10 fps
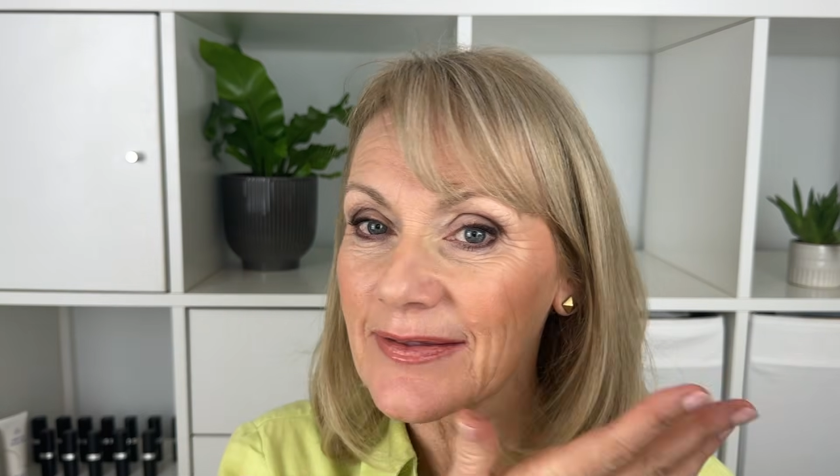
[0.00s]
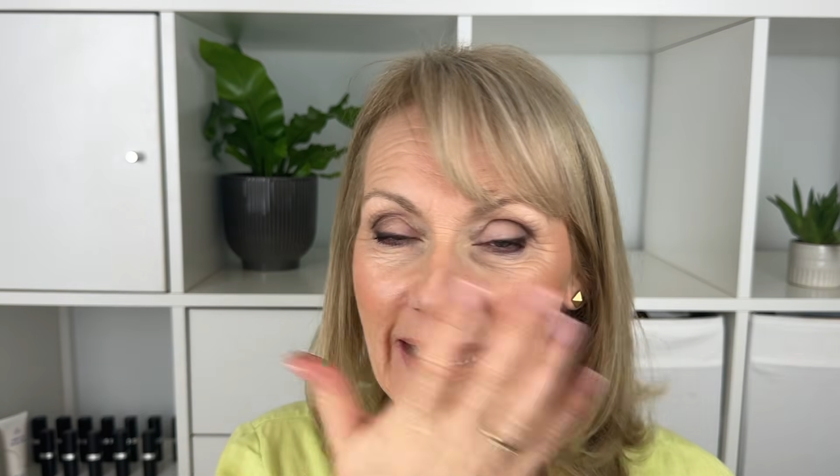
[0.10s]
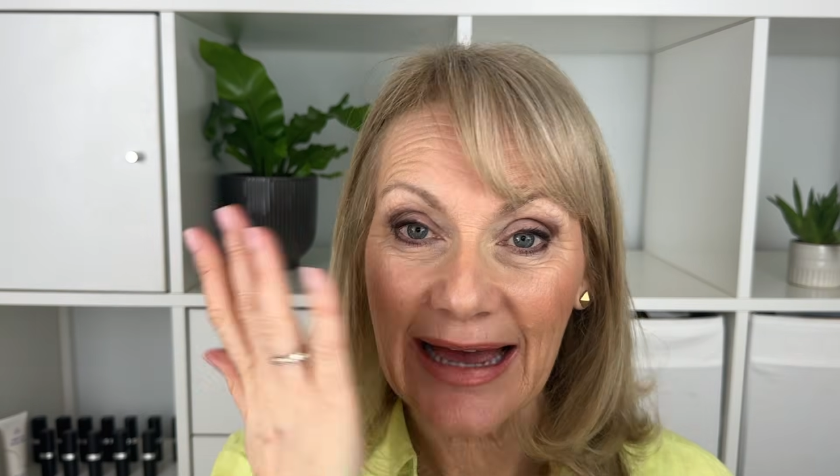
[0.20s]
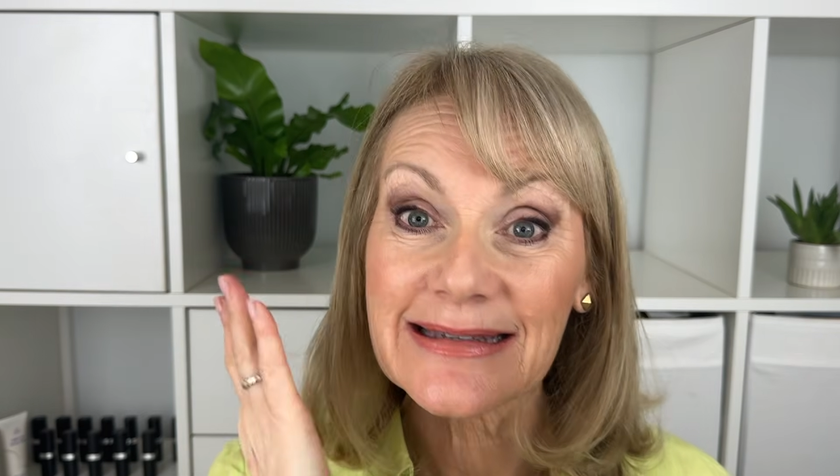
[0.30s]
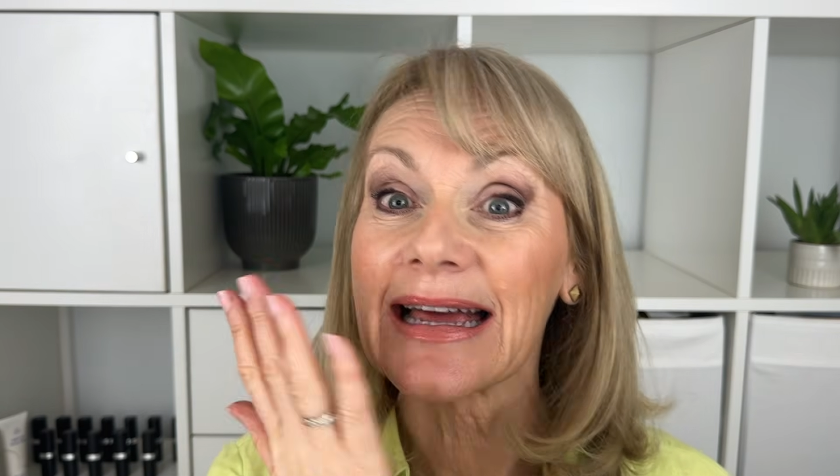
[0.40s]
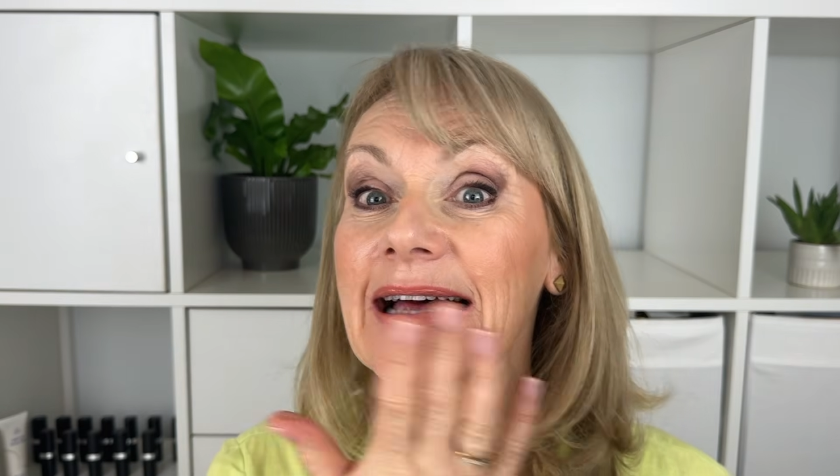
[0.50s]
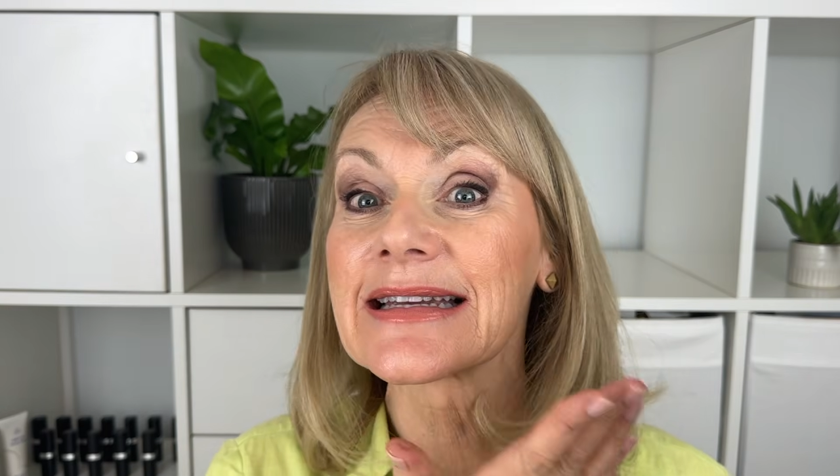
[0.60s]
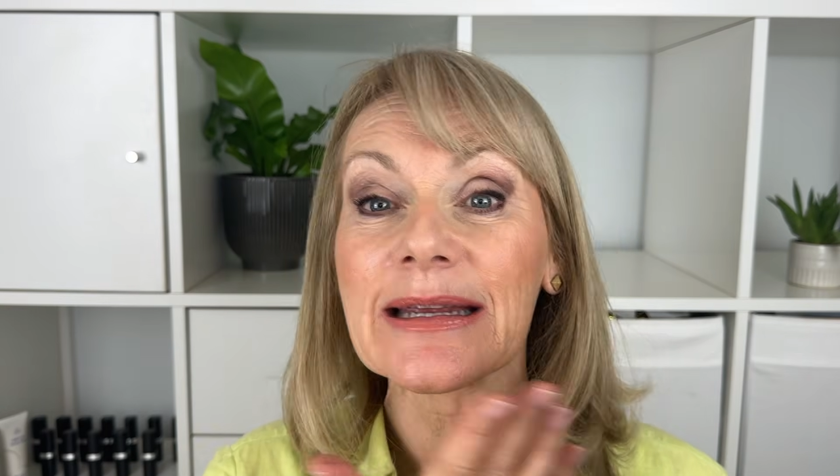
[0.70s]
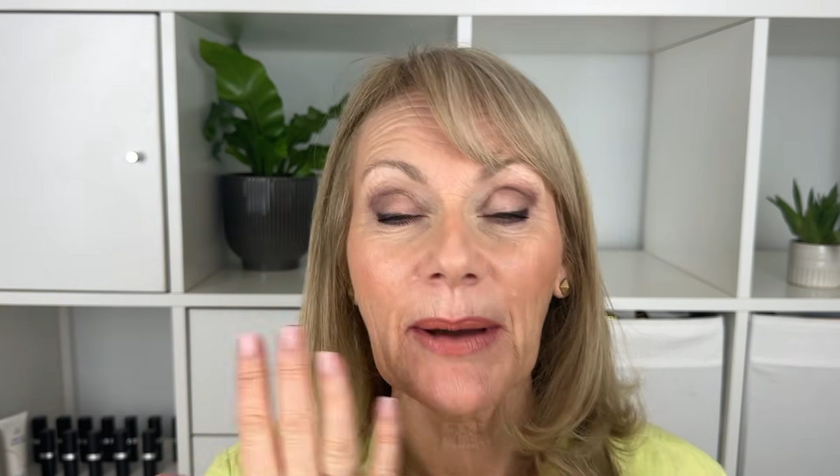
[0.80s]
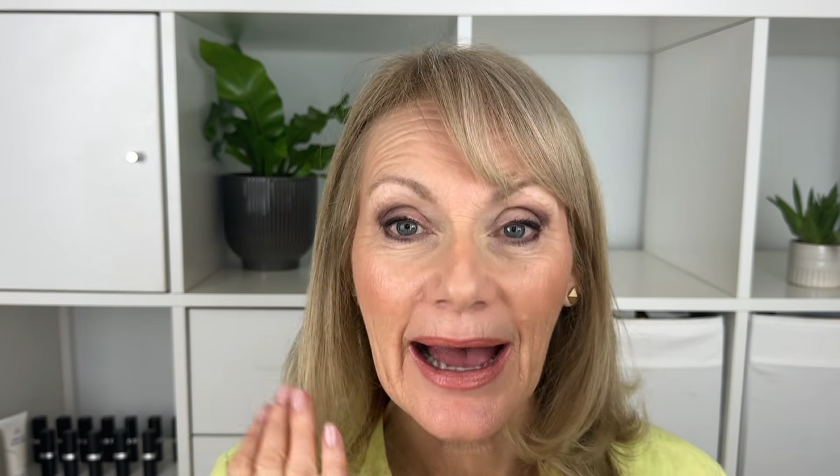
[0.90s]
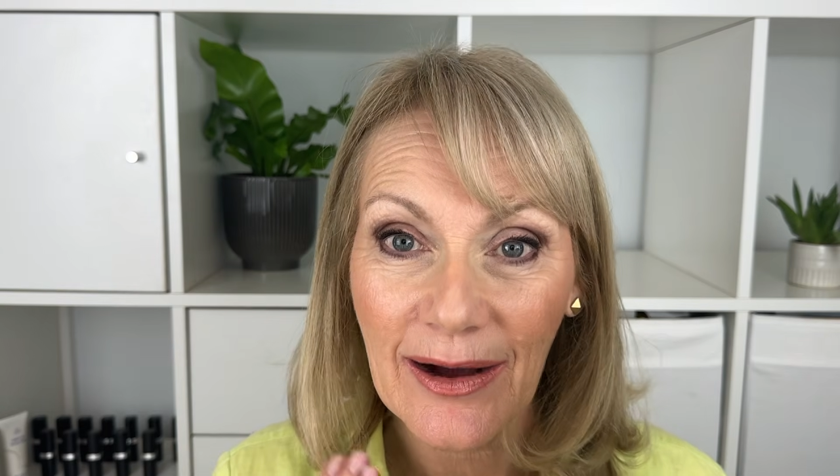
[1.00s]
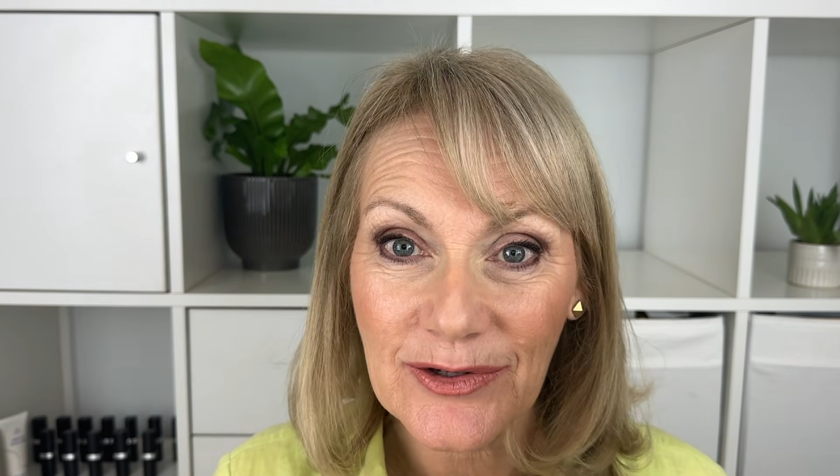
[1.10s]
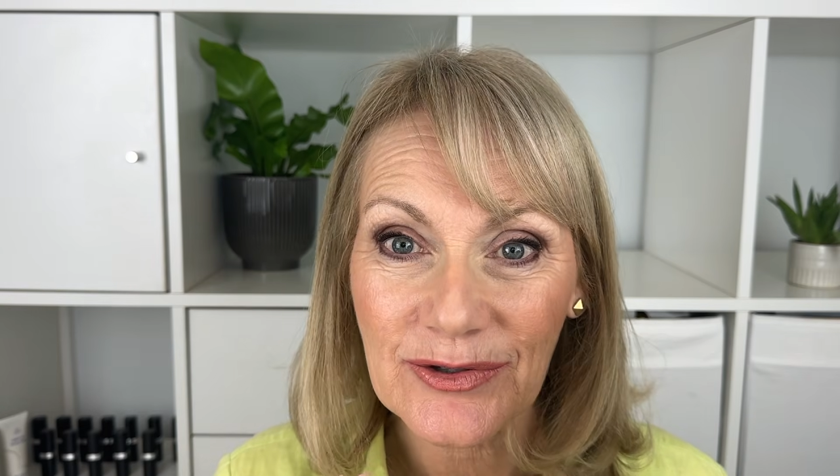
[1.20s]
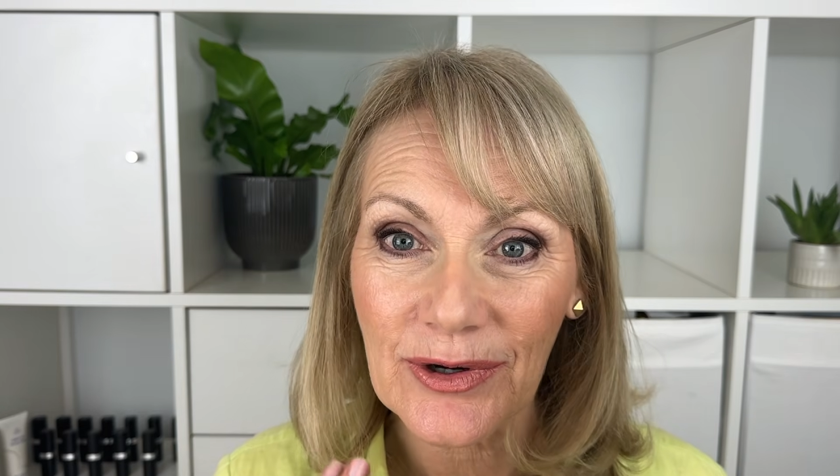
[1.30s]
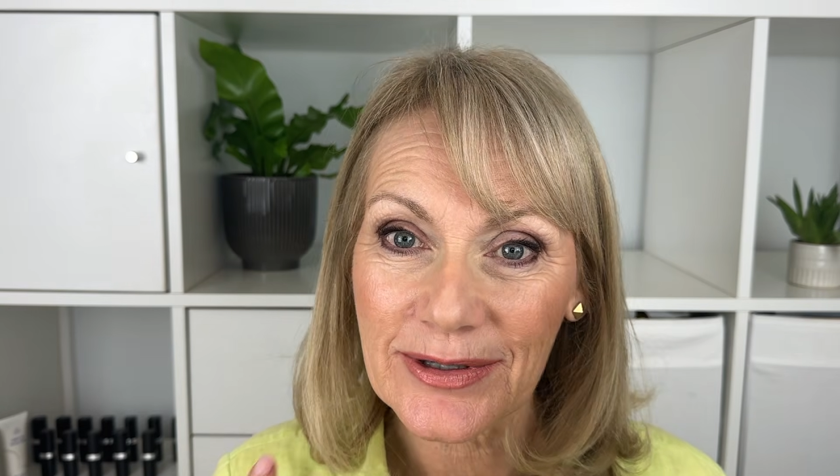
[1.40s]
hasn't had any
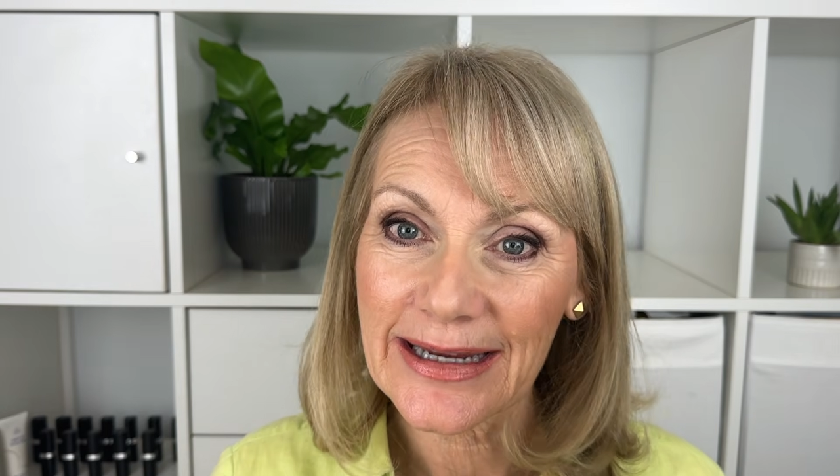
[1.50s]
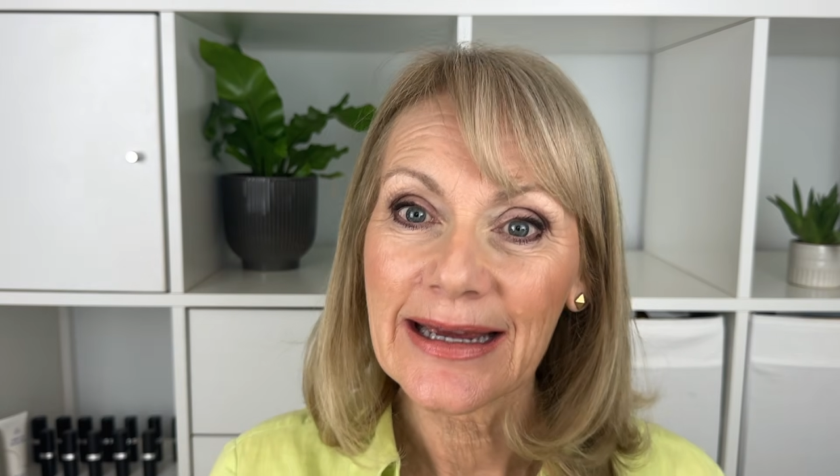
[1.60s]
powder on,